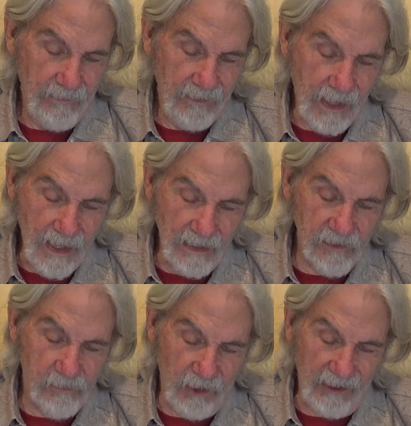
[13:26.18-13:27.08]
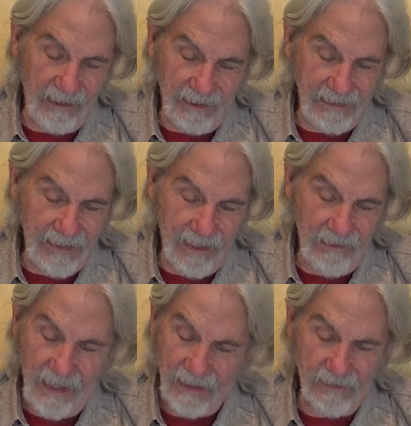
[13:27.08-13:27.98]
God is bringing it down
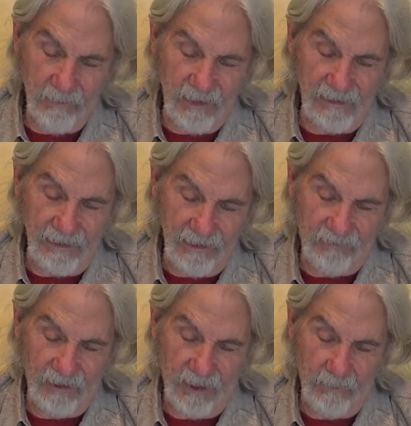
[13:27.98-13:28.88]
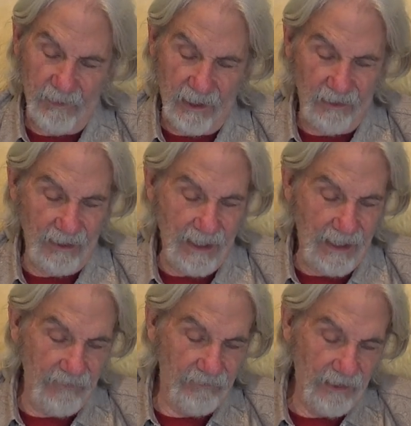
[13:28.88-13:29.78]
not to be lifted up in our
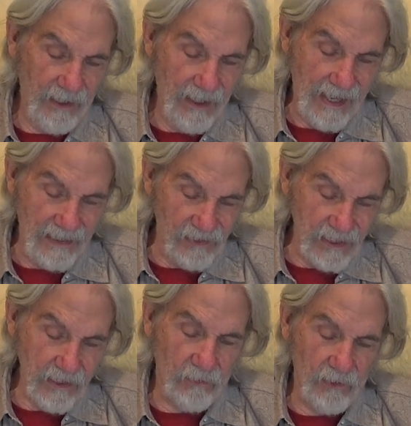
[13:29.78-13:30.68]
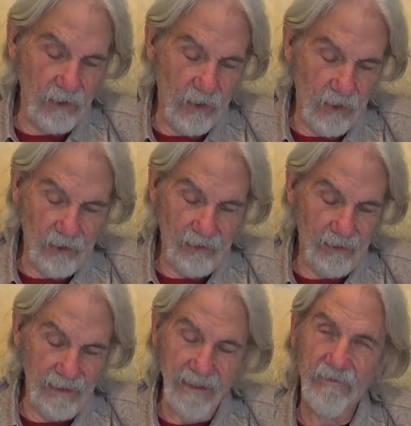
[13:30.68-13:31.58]
lives as equal or
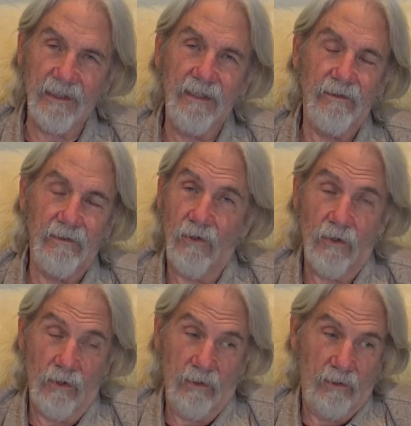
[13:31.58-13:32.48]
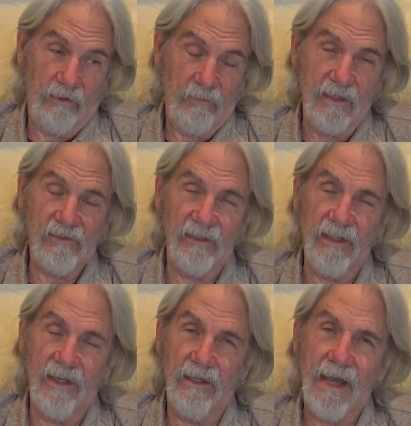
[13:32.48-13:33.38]
even or especially
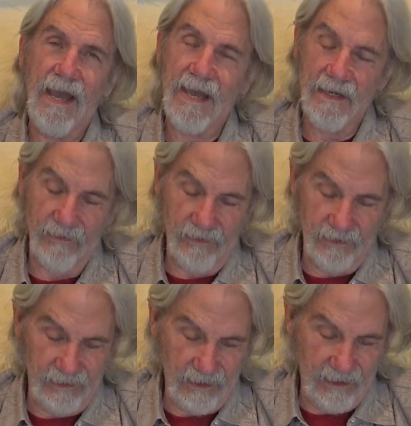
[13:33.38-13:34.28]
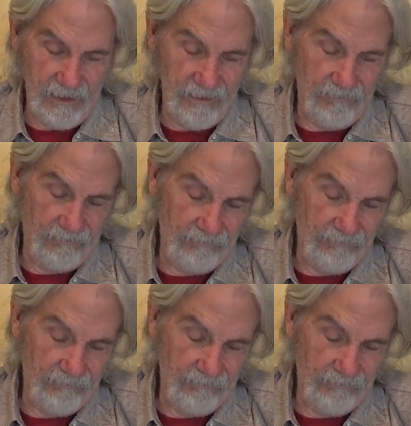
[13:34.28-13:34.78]
not higher than God.